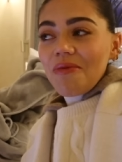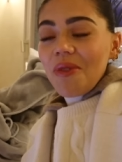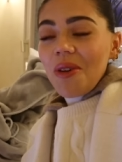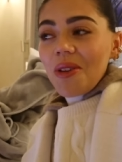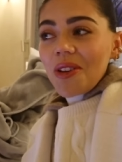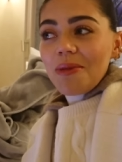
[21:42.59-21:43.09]

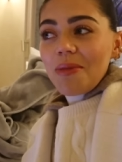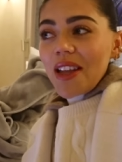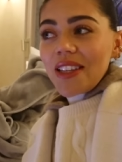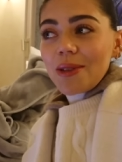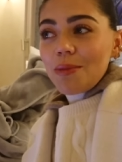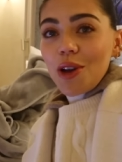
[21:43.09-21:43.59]
what an
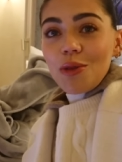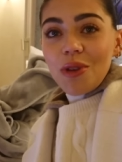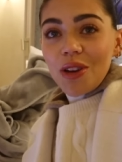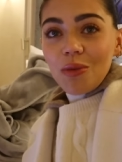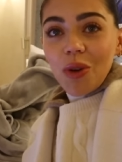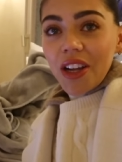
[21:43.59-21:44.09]
amazing
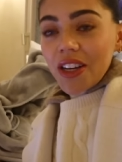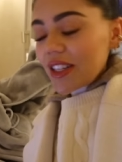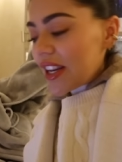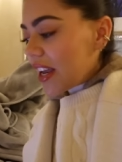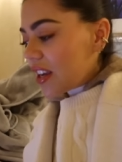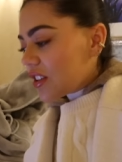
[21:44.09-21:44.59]
moment we're going to
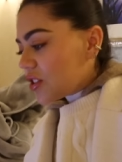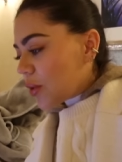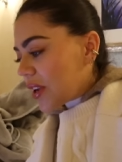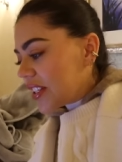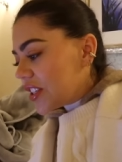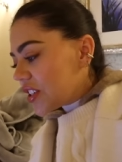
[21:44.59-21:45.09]
take
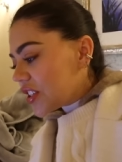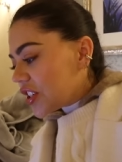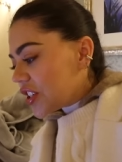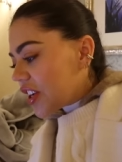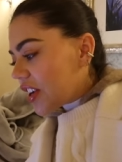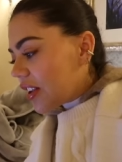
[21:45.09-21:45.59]
20 just to
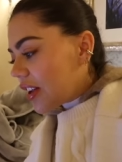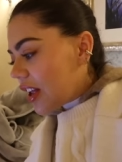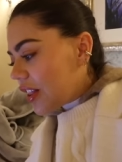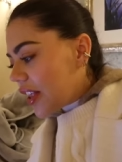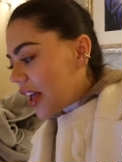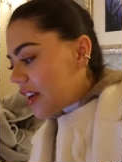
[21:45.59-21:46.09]
chill
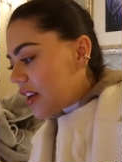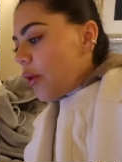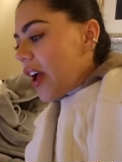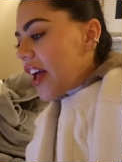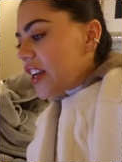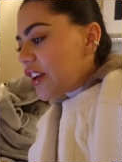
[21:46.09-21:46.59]
and then
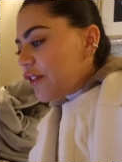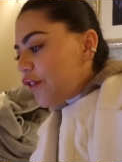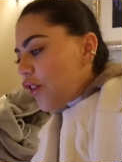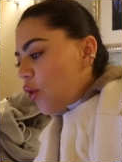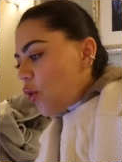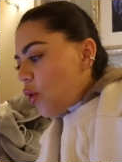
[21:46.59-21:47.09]
we're heading
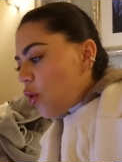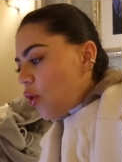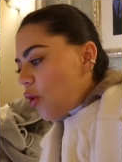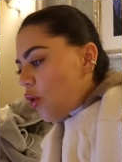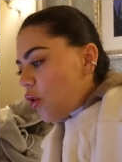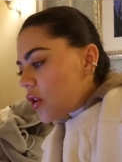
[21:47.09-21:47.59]

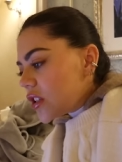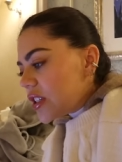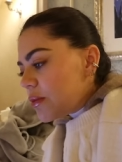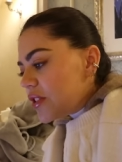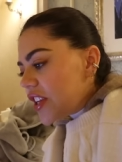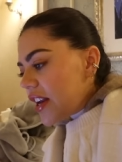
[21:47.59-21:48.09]
for
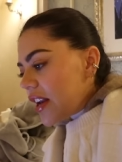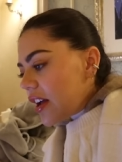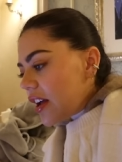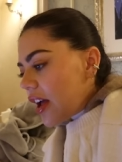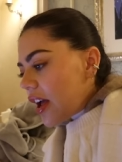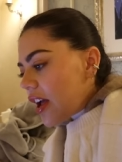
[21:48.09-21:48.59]
some
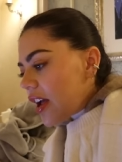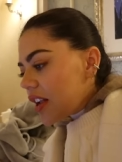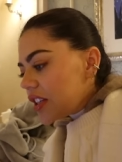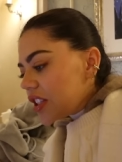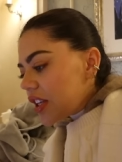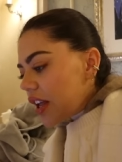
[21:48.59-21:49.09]
dinner at